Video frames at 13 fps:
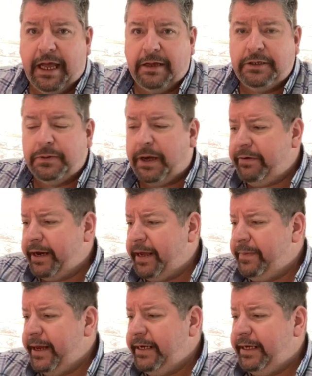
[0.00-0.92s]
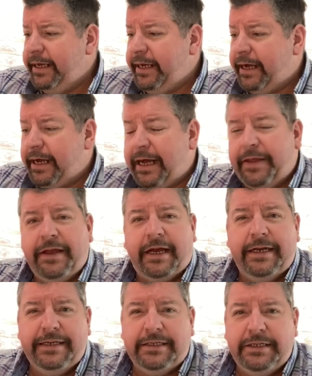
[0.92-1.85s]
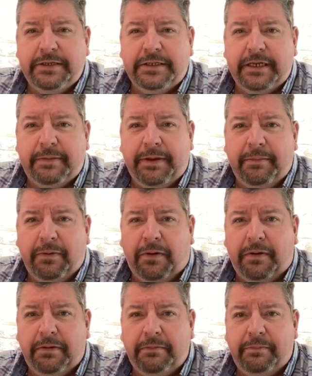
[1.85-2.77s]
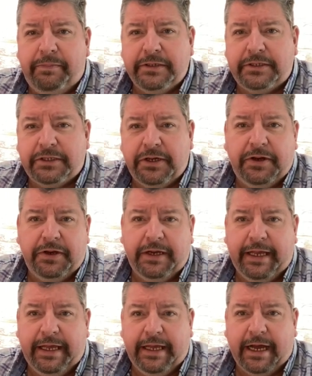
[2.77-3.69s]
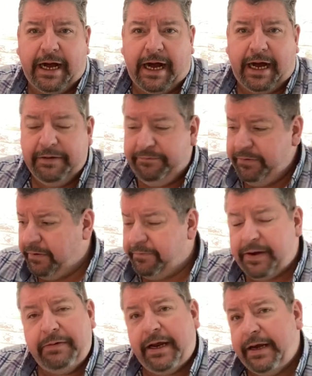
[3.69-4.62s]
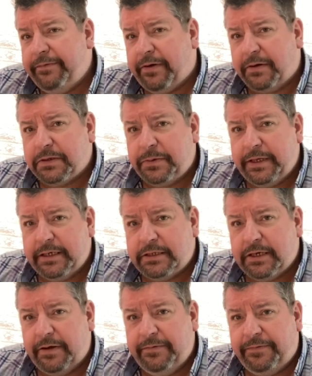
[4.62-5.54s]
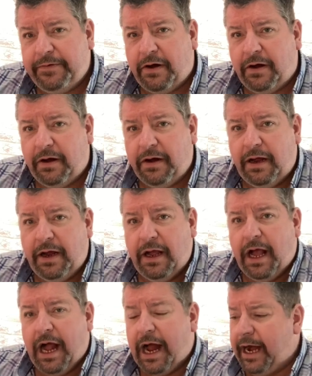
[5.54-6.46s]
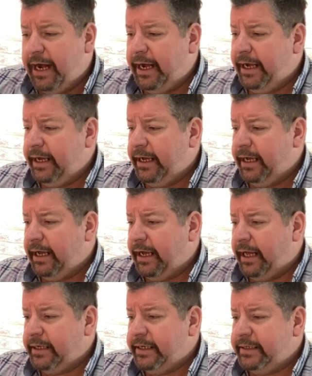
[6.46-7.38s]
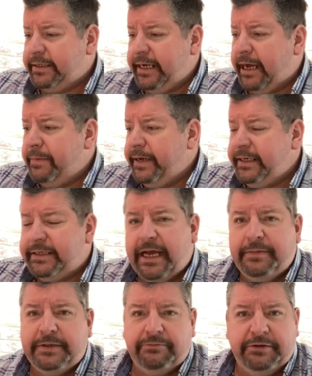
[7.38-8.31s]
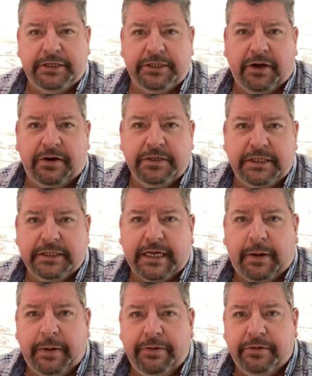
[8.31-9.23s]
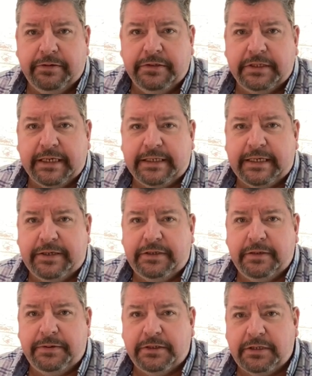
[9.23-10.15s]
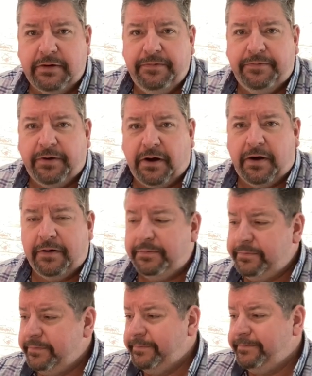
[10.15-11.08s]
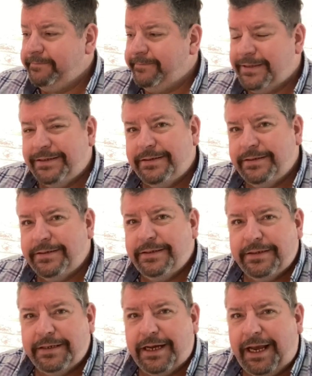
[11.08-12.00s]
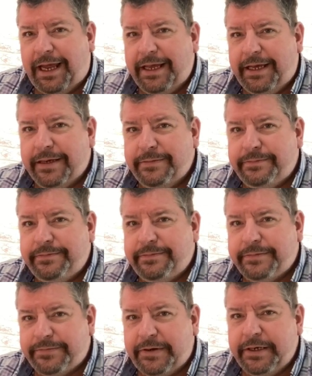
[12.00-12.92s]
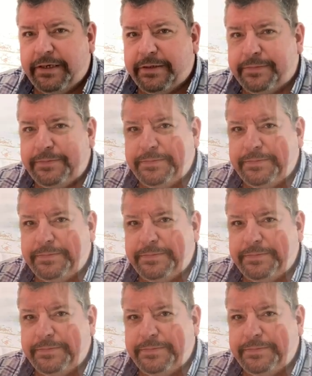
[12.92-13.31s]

Do I recommend it? I think I need to use it a bit more, but certainly I've not found any faults with it so far. Uh, let's see how many times it recharges, how it runs, etc. But so far, I like it. It's very good.